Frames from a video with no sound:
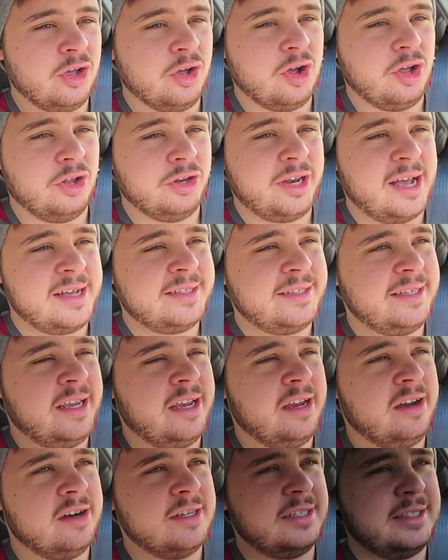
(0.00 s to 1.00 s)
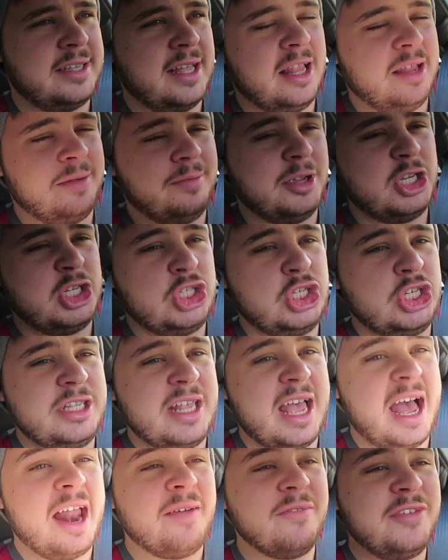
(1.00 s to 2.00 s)
Good old Nessie here is telling me she's
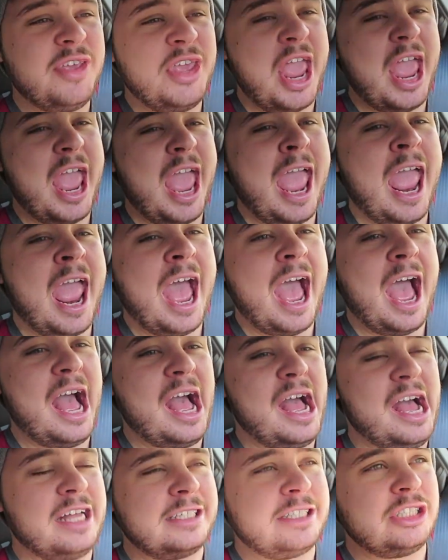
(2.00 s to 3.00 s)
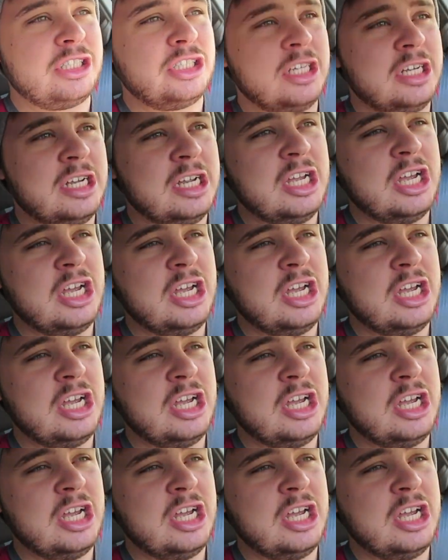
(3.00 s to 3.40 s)
out of gas.